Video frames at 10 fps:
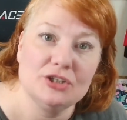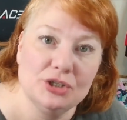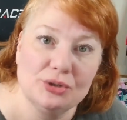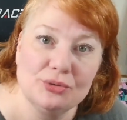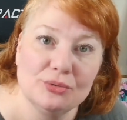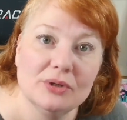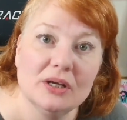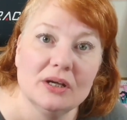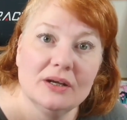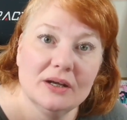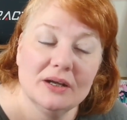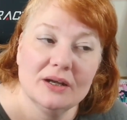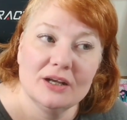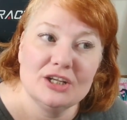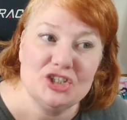to
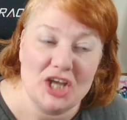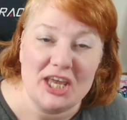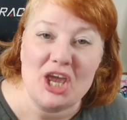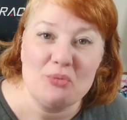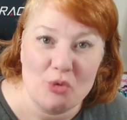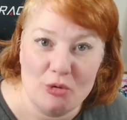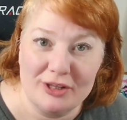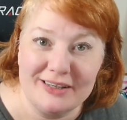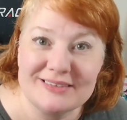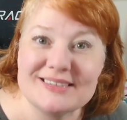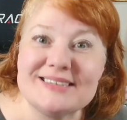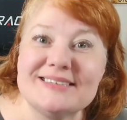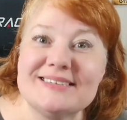JK Rowling's